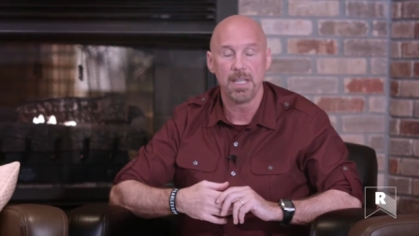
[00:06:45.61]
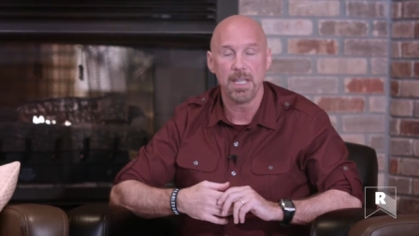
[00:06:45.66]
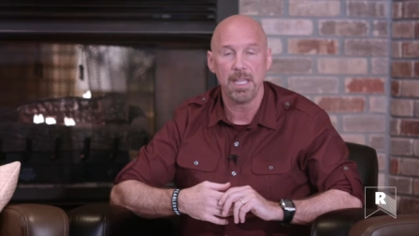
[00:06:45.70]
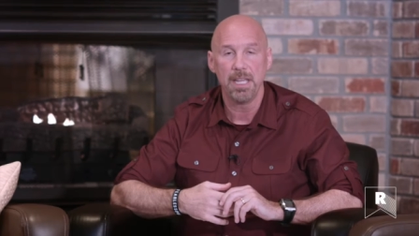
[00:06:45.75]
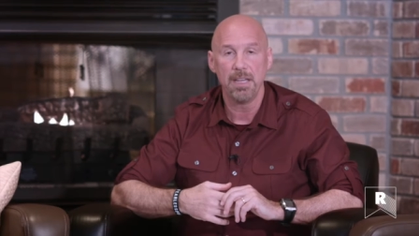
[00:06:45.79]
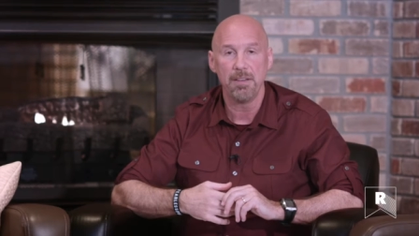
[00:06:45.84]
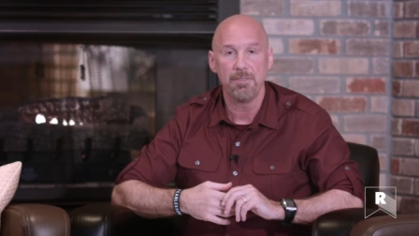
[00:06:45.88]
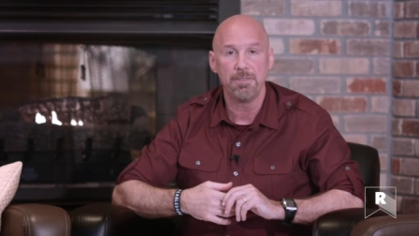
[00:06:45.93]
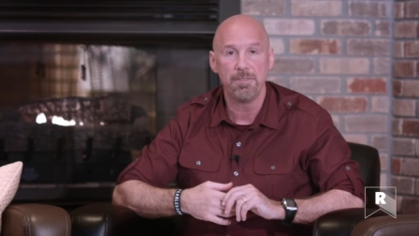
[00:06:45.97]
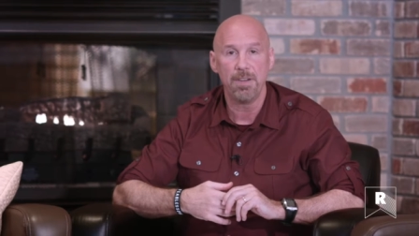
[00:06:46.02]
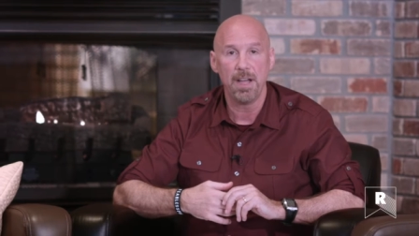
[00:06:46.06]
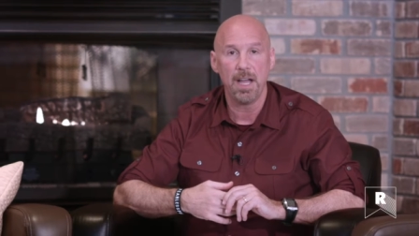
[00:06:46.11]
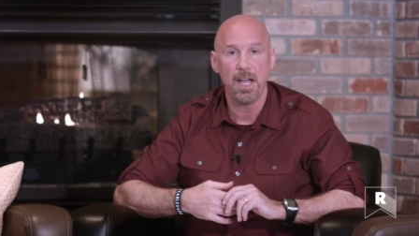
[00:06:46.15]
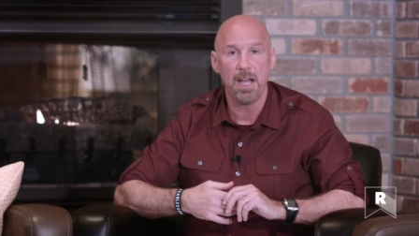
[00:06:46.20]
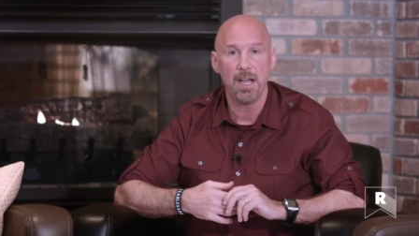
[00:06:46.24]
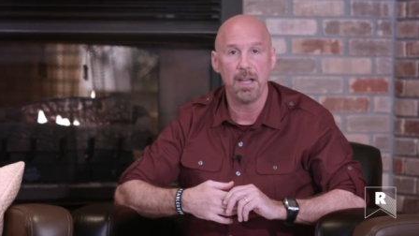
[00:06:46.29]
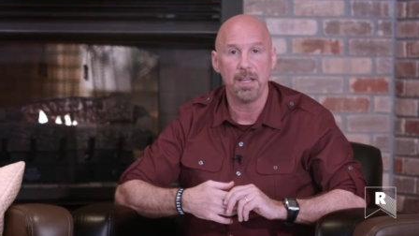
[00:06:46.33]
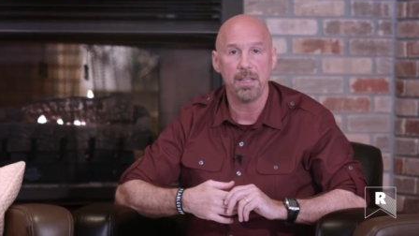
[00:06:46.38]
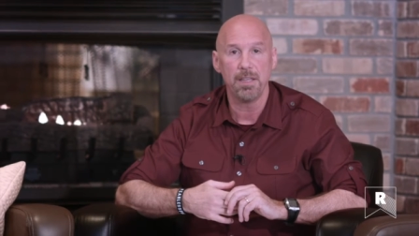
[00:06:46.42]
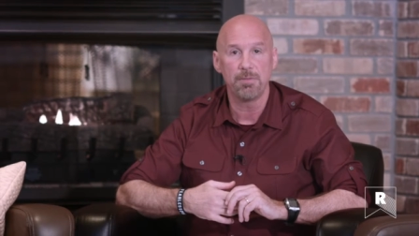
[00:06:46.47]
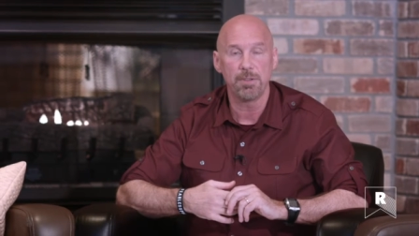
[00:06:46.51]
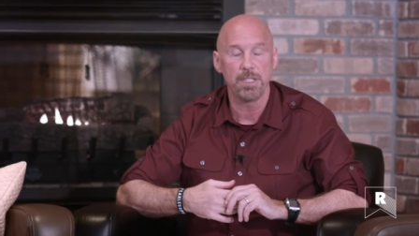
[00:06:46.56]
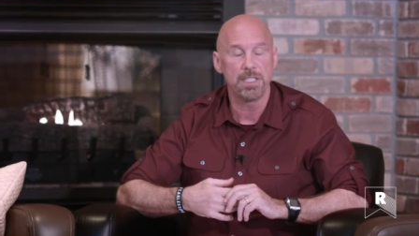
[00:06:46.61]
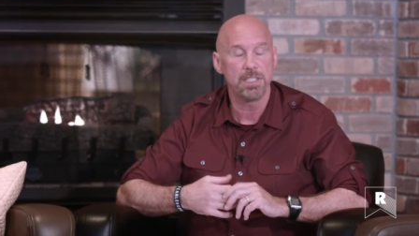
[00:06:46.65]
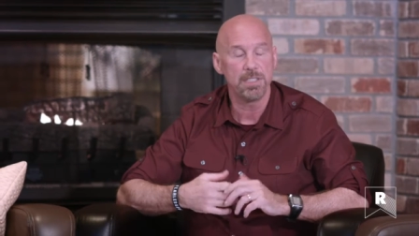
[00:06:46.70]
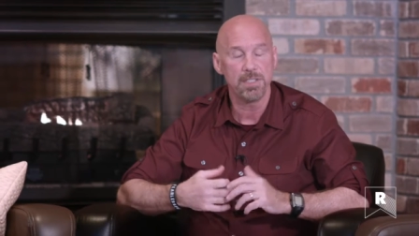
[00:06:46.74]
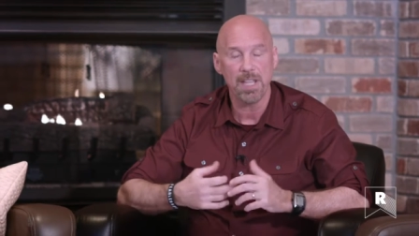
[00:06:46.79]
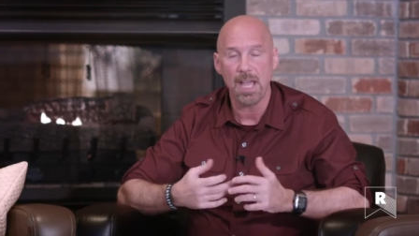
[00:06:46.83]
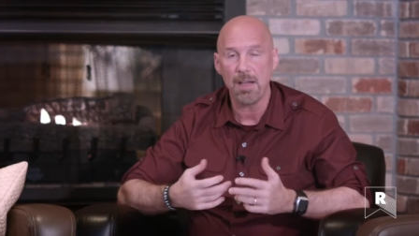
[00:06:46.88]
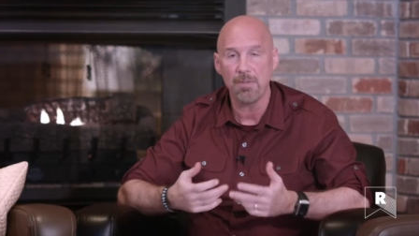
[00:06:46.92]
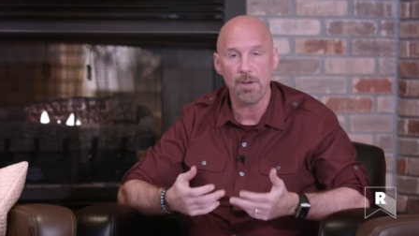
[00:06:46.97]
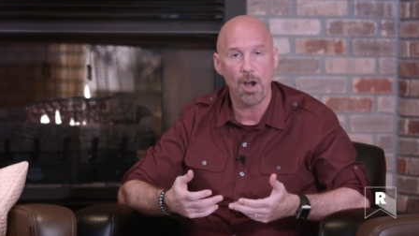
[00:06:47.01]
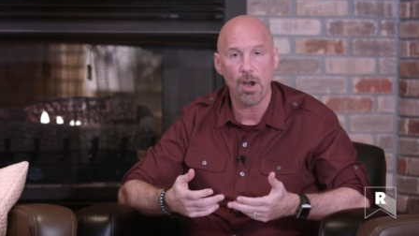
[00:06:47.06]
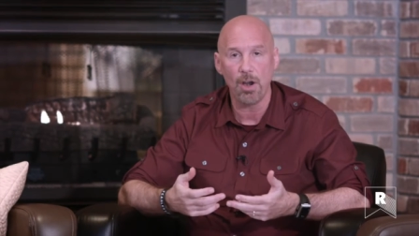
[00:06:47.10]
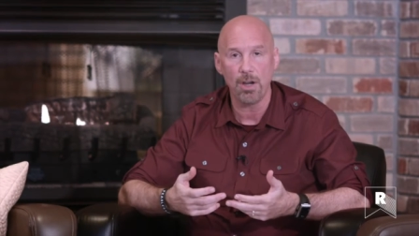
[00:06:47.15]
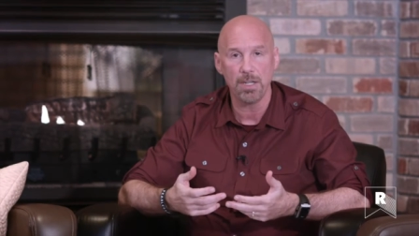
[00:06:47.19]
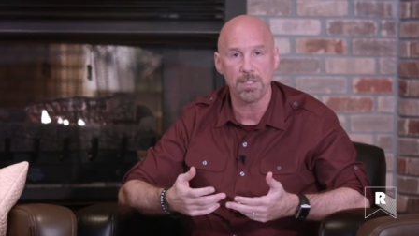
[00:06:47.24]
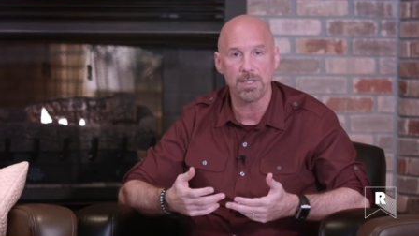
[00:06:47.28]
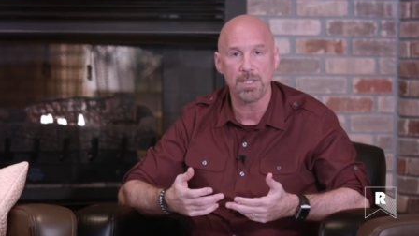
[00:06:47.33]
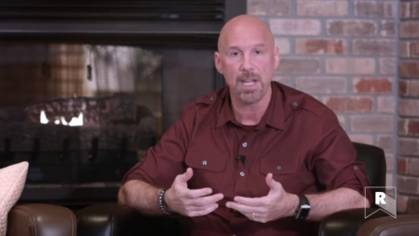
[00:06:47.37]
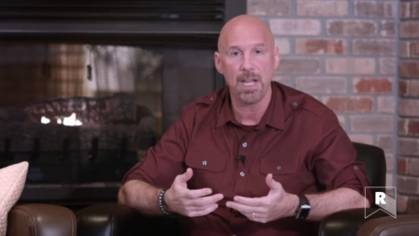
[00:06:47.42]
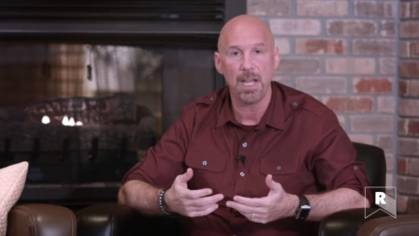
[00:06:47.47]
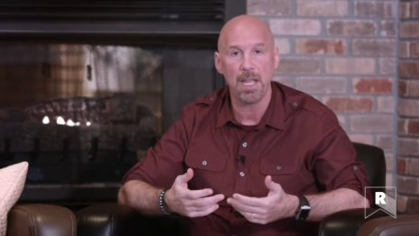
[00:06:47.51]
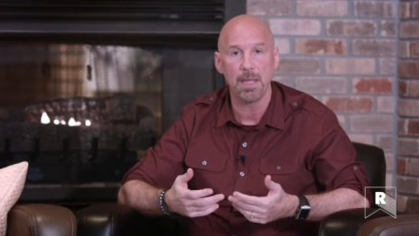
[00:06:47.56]
if we just have a
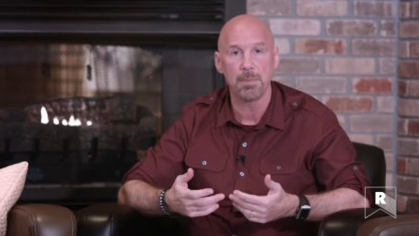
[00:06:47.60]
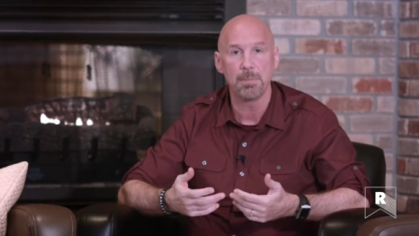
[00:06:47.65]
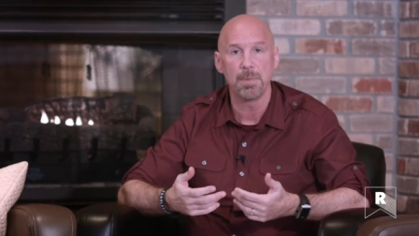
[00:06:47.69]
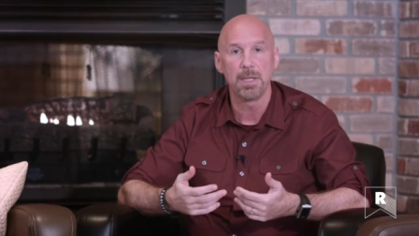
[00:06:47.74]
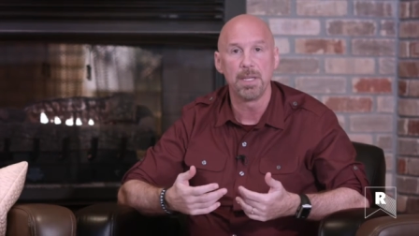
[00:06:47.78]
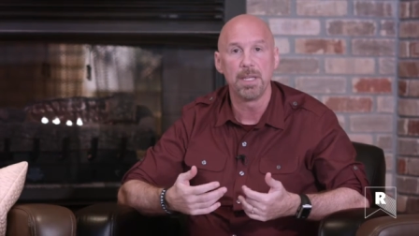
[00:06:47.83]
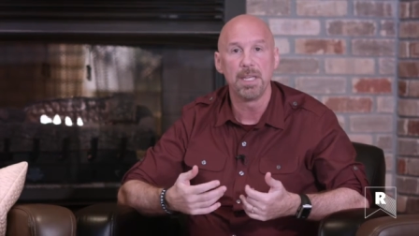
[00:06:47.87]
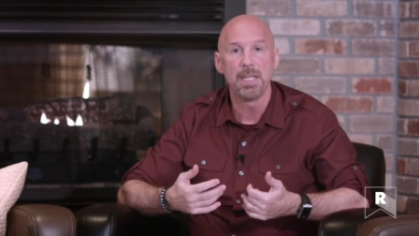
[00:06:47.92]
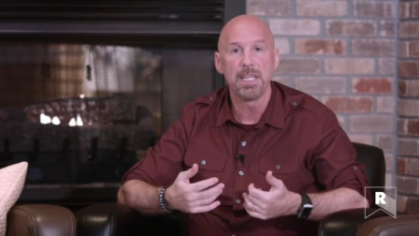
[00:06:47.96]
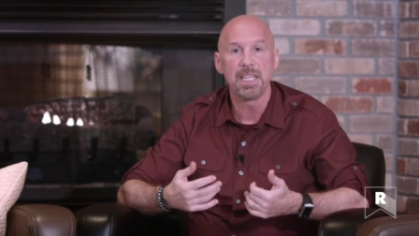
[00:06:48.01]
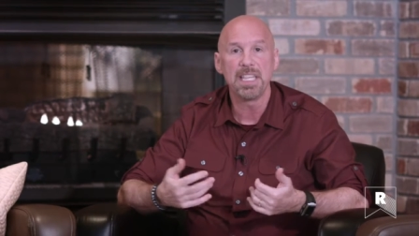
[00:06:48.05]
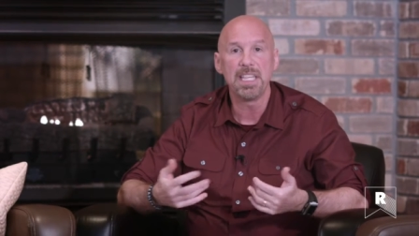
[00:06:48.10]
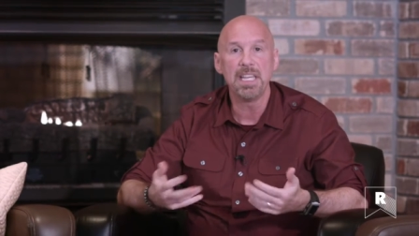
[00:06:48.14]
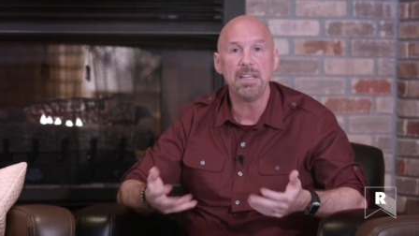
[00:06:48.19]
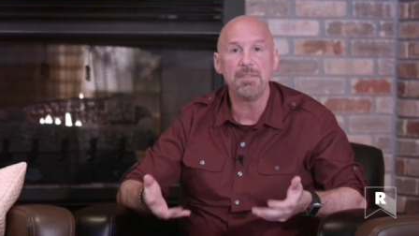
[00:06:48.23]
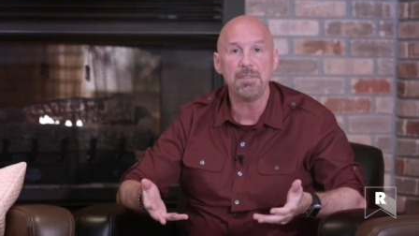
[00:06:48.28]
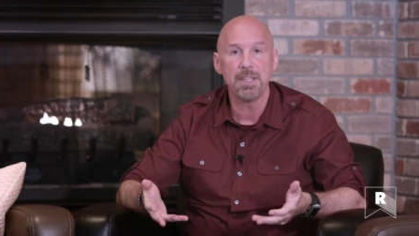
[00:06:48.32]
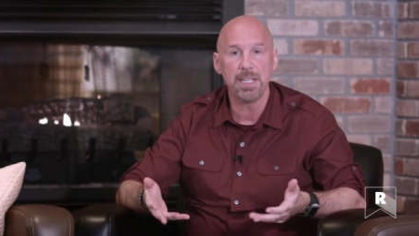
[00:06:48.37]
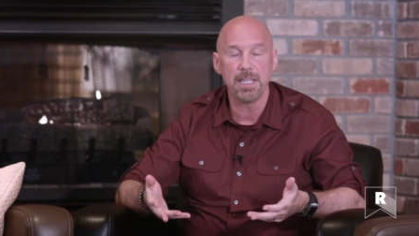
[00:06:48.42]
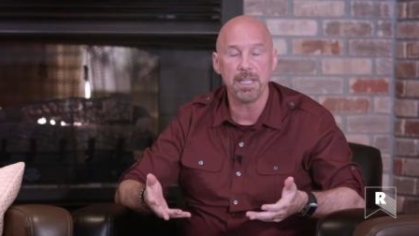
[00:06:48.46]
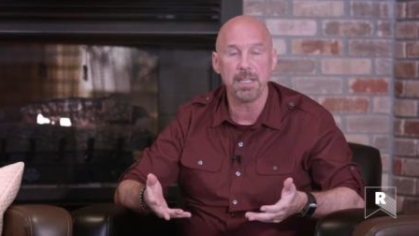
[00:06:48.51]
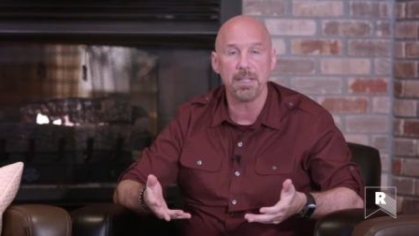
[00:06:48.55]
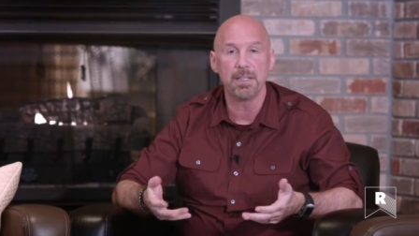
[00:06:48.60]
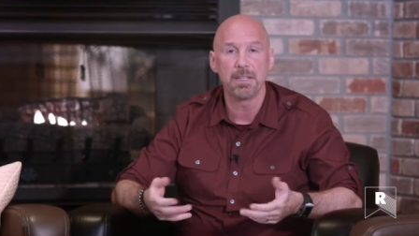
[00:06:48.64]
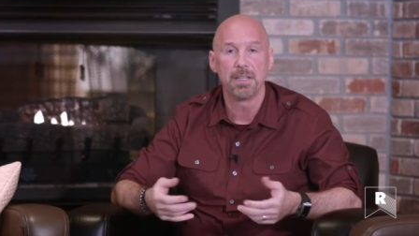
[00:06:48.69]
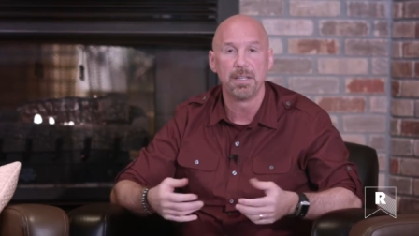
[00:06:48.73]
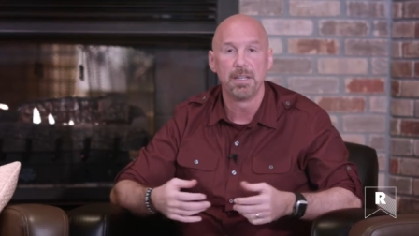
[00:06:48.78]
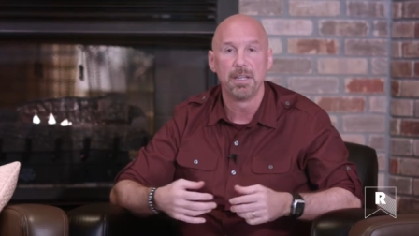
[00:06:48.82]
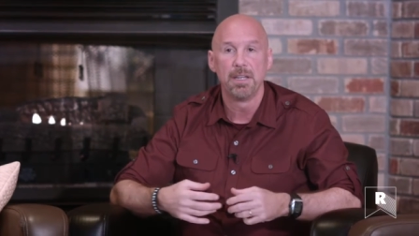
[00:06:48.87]
hard time giving